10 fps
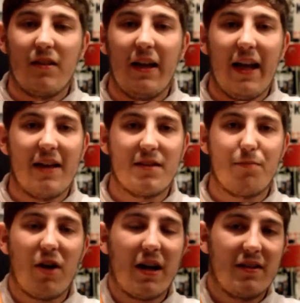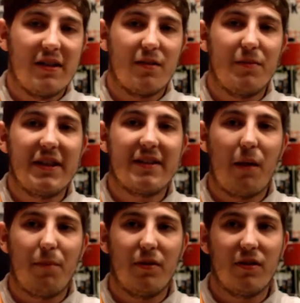It has some of the
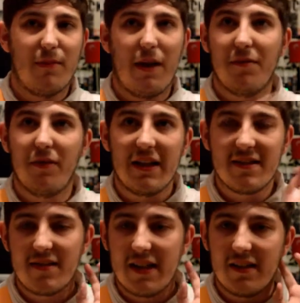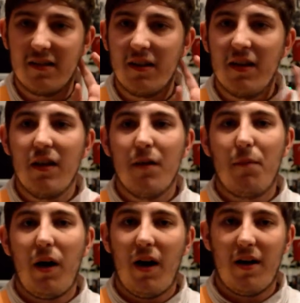examples maybe for listening
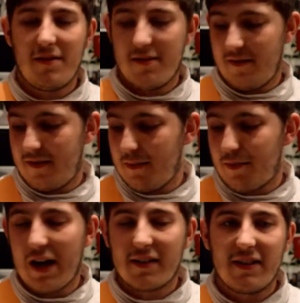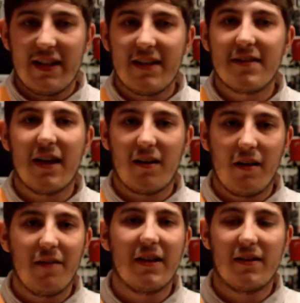parts of the practice, that
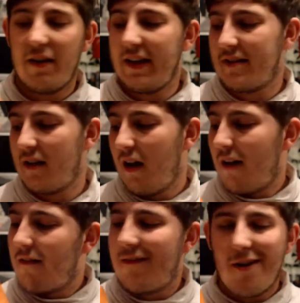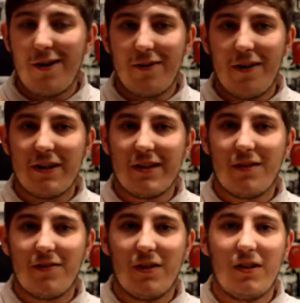kind of thing. So it is very
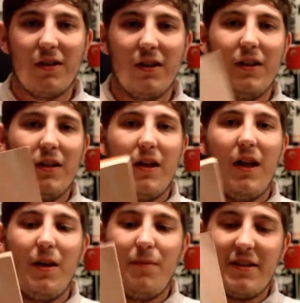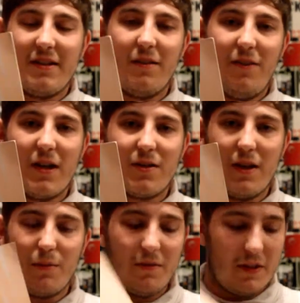useful. This is the first one
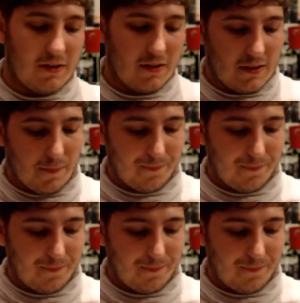that we've used.